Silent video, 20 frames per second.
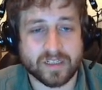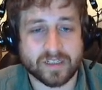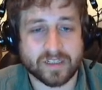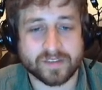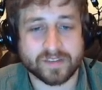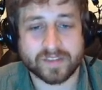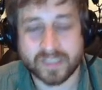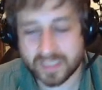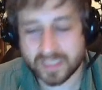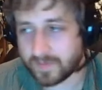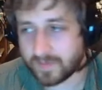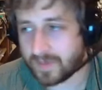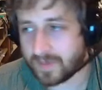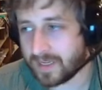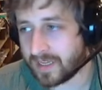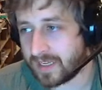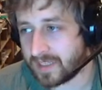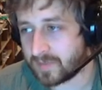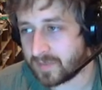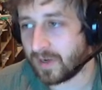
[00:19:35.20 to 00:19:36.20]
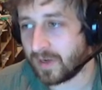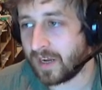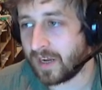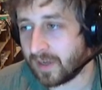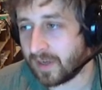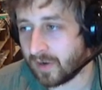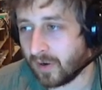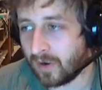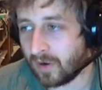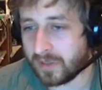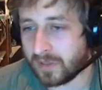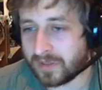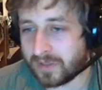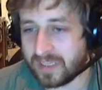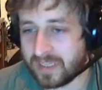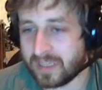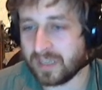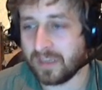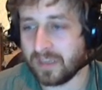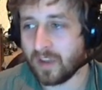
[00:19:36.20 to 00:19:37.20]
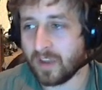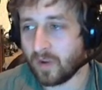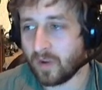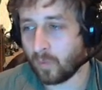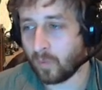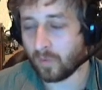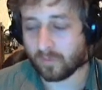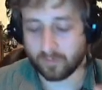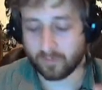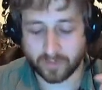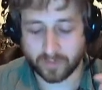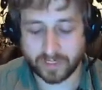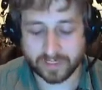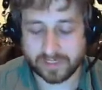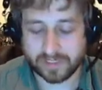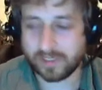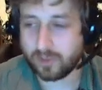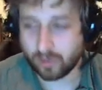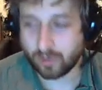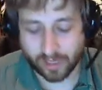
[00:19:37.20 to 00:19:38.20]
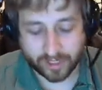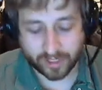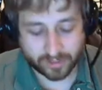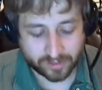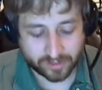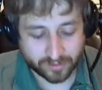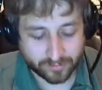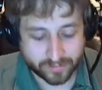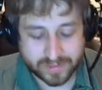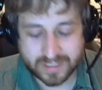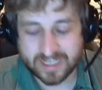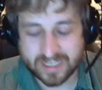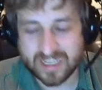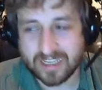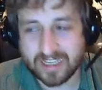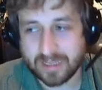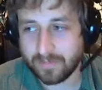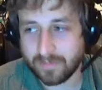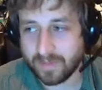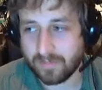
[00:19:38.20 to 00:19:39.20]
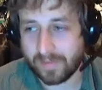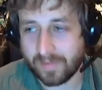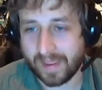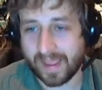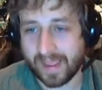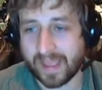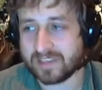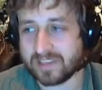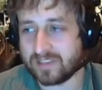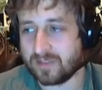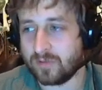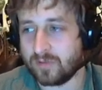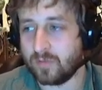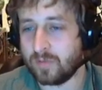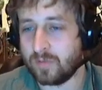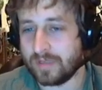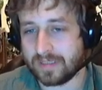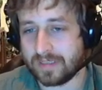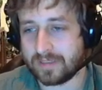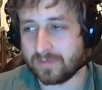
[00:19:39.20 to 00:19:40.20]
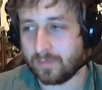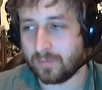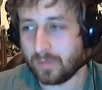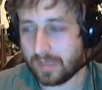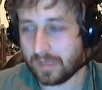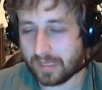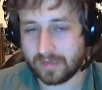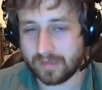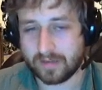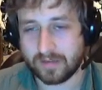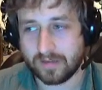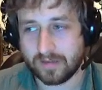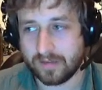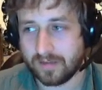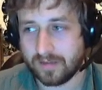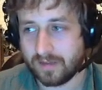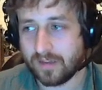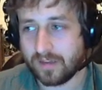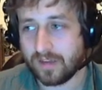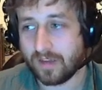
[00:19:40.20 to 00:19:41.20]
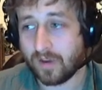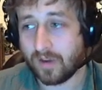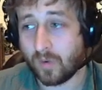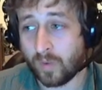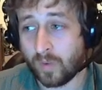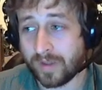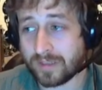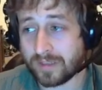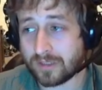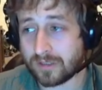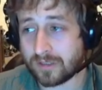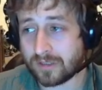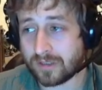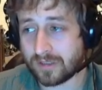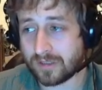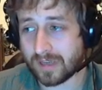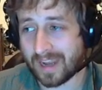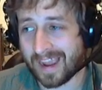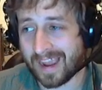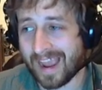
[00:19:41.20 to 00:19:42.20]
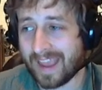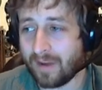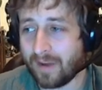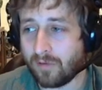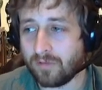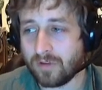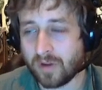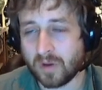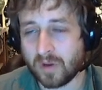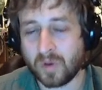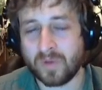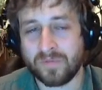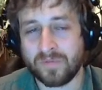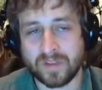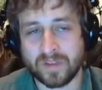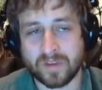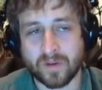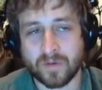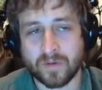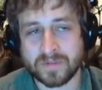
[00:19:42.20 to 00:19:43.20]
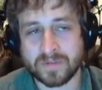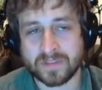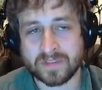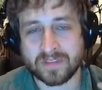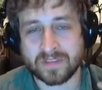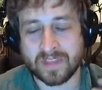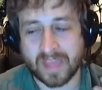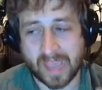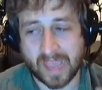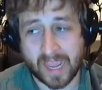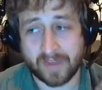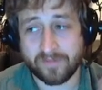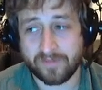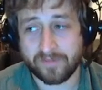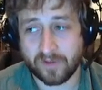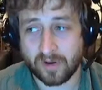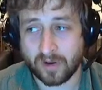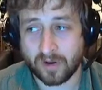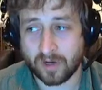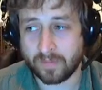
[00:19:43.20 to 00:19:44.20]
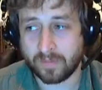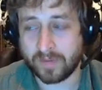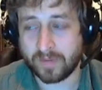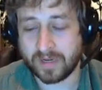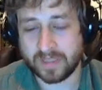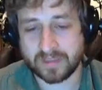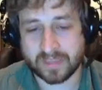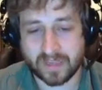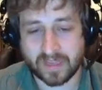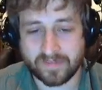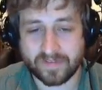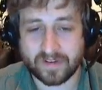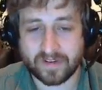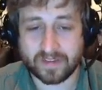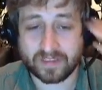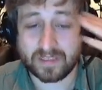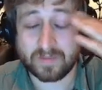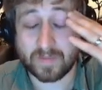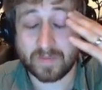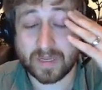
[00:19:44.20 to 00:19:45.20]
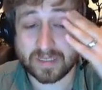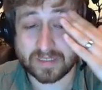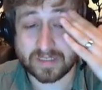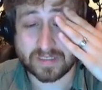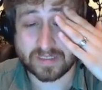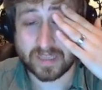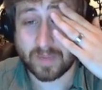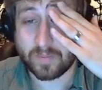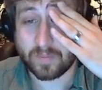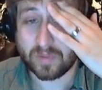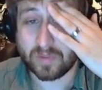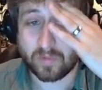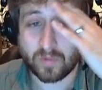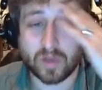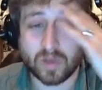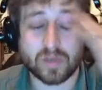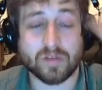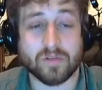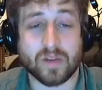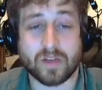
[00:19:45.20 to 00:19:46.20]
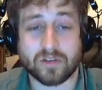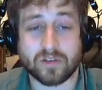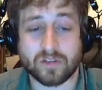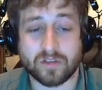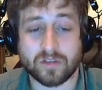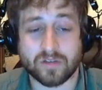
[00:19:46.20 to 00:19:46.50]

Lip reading: this week is what I call we're really trying to redeem the past 2 weeks week. Which, I don't know if it goes that far, but it definitely makes a step in the right direction.